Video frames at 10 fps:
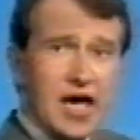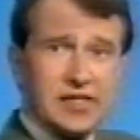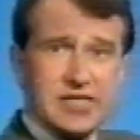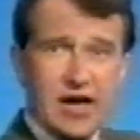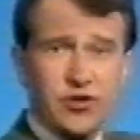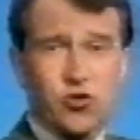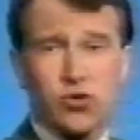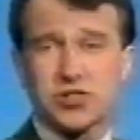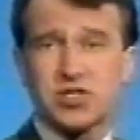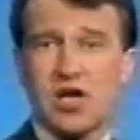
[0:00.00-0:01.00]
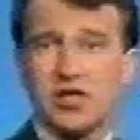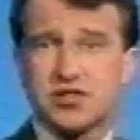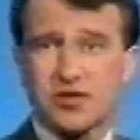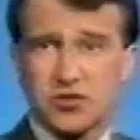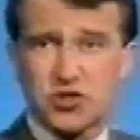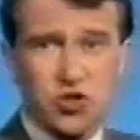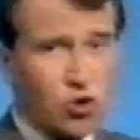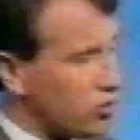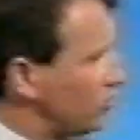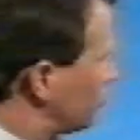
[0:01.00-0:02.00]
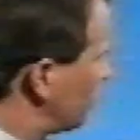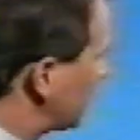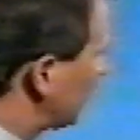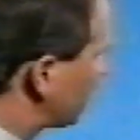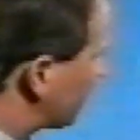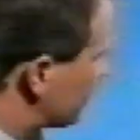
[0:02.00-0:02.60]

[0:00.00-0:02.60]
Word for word: and down across southern Scotland with a little bit of